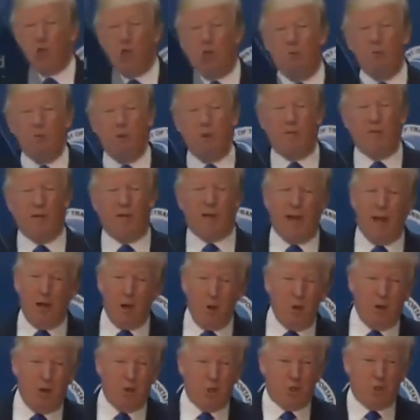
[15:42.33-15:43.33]
I move it. I don't
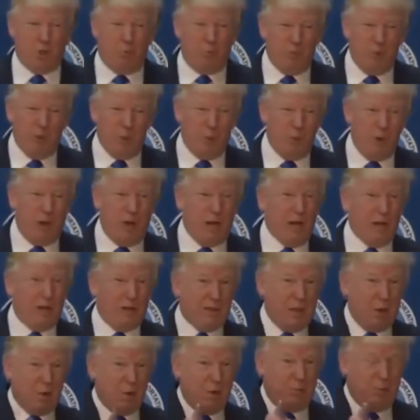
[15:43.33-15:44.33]
want to trip on the way out.
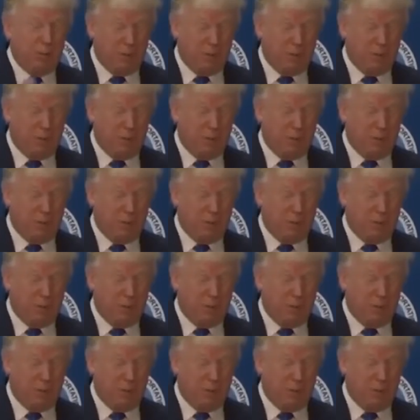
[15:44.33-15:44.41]
That would be